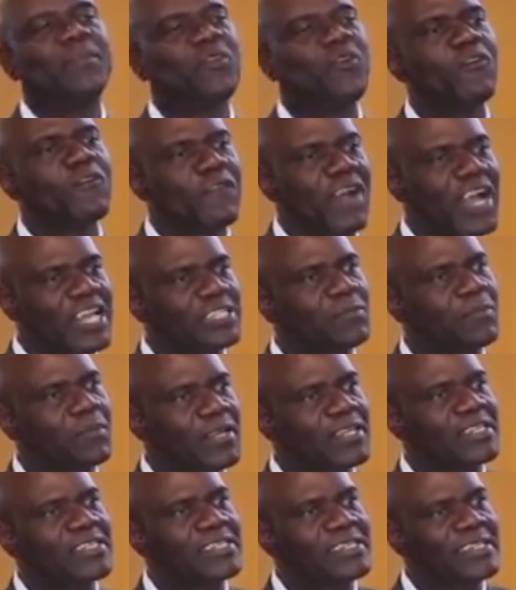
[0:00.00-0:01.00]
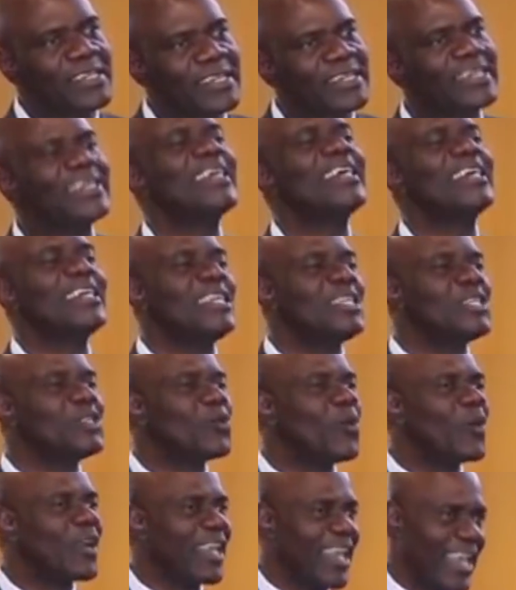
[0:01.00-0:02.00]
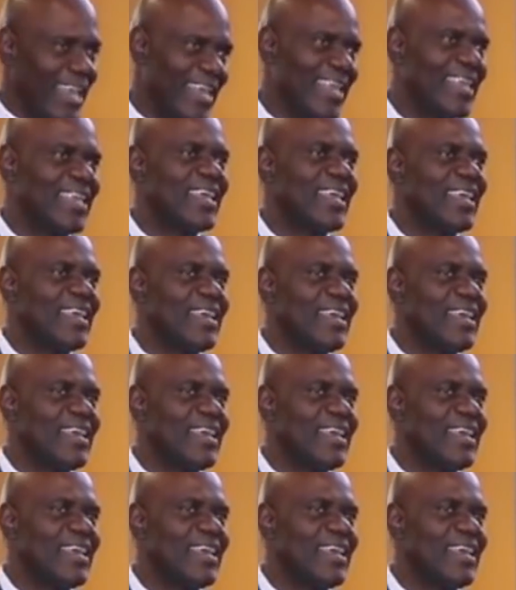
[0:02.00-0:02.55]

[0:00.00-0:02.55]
be no vice president. It's okay.